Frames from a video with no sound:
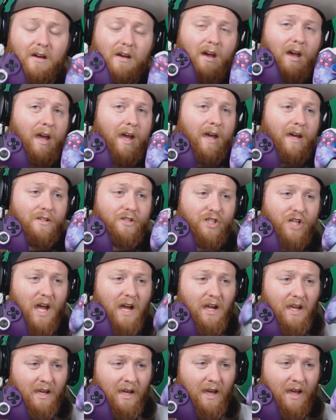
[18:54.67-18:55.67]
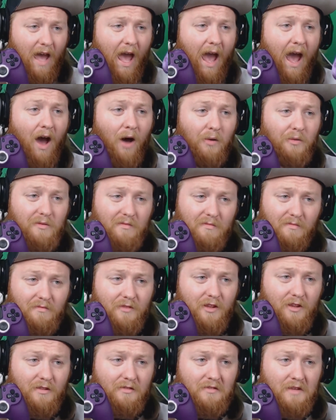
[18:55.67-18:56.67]
and checking out
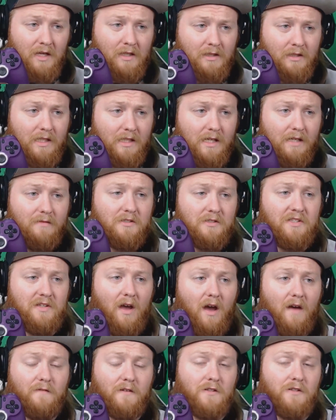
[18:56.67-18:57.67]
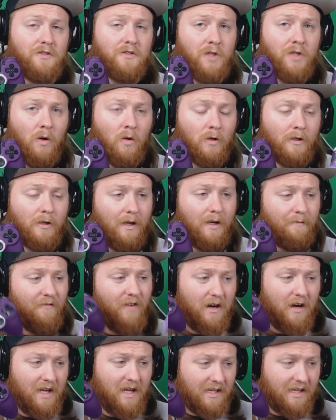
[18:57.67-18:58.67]
the Elite Scuf controller. I'm
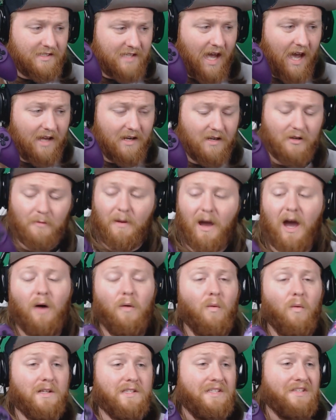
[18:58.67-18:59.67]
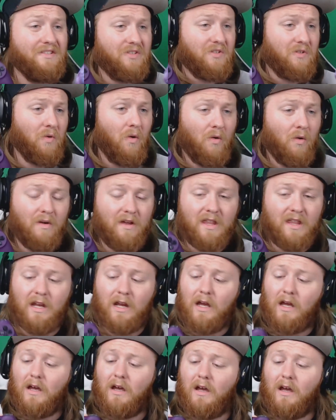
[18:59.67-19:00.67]
very excited about what's in store with it.
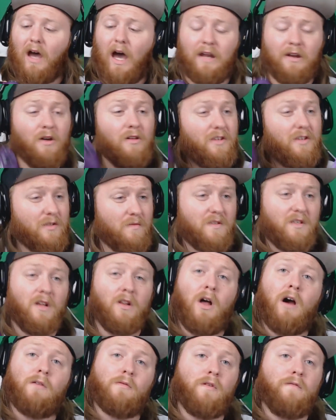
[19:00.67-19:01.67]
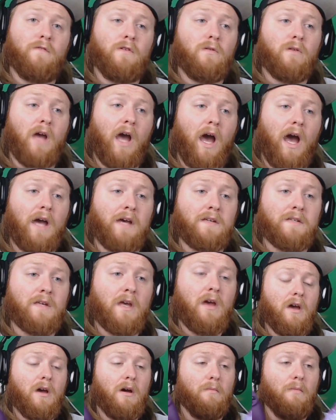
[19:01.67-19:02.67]
I know this was a long review, guys,
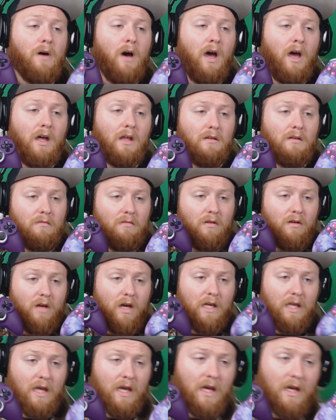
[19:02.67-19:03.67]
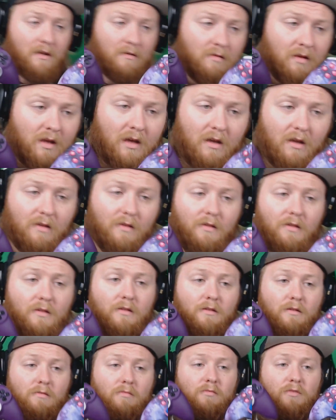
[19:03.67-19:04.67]
but again,
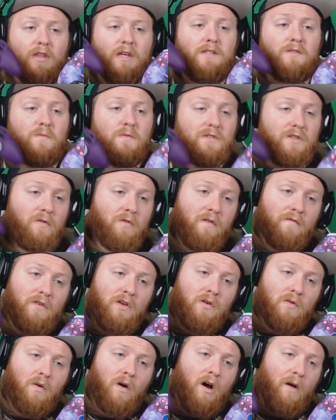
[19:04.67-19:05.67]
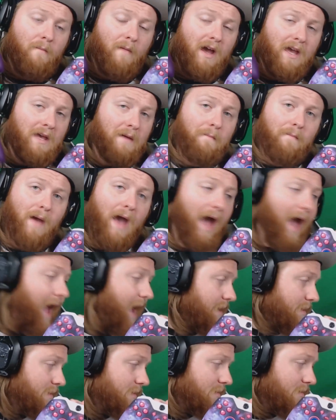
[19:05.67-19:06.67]
this was a review on my
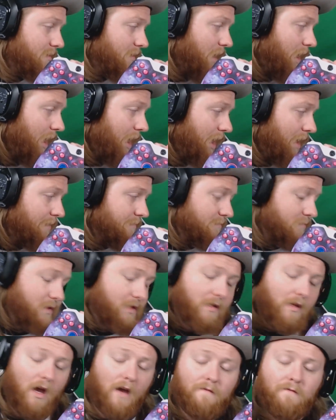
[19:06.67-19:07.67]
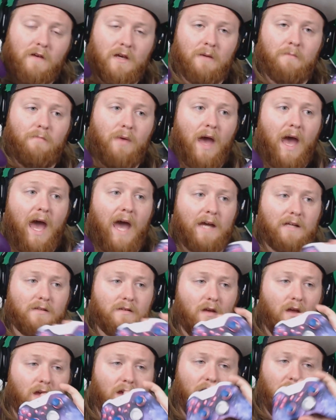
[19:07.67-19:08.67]
Impact, Scuf Impact,
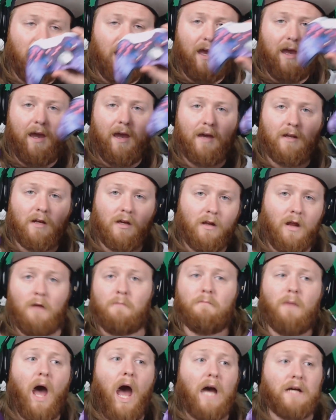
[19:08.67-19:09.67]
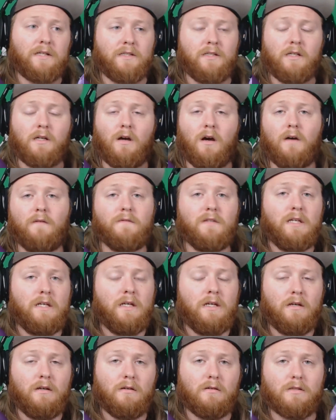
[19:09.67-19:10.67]
and an unboxing of
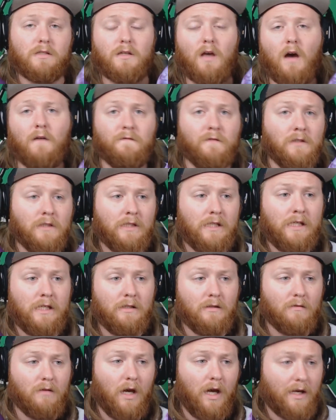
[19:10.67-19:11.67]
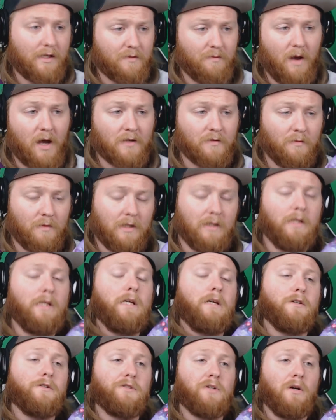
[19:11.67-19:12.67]
the Scuf Elite, Xbox One
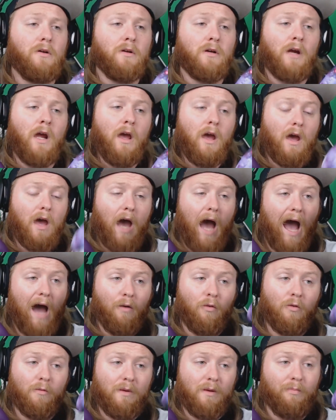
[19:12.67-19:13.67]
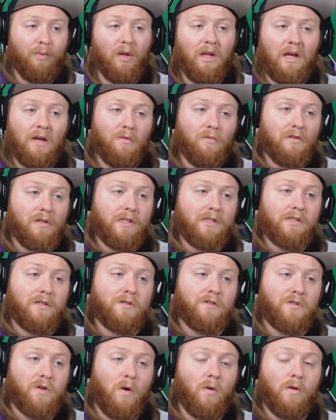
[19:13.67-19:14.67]
Elite controller. I will be playing with this
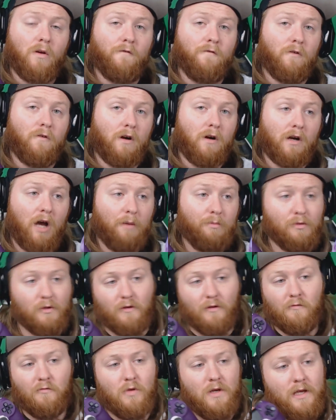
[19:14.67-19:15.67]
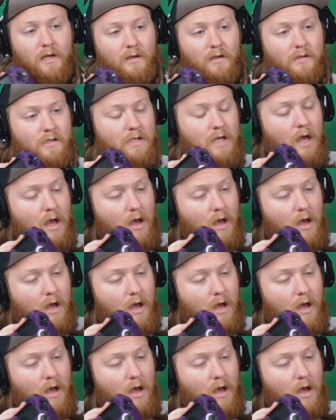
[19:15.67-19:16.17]
controller for a couple of weeks,